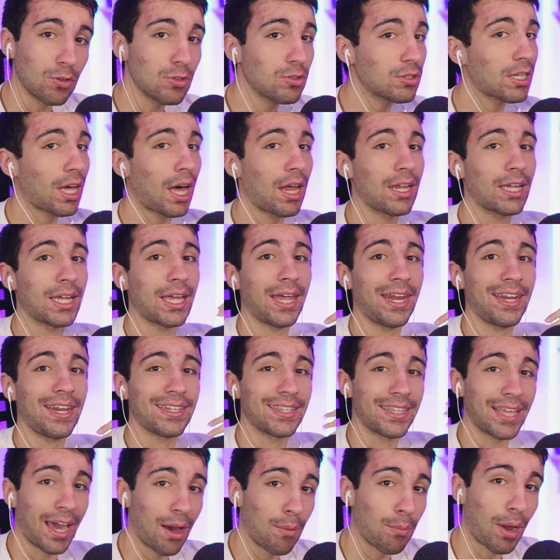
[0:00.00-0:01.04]
You just got to get it
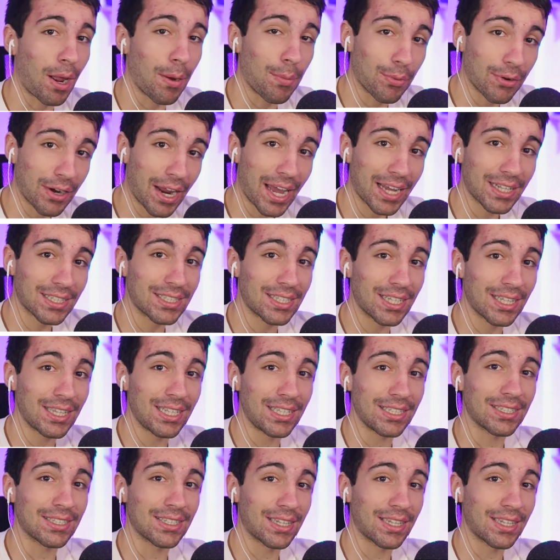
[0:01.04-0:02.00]
down by practicing these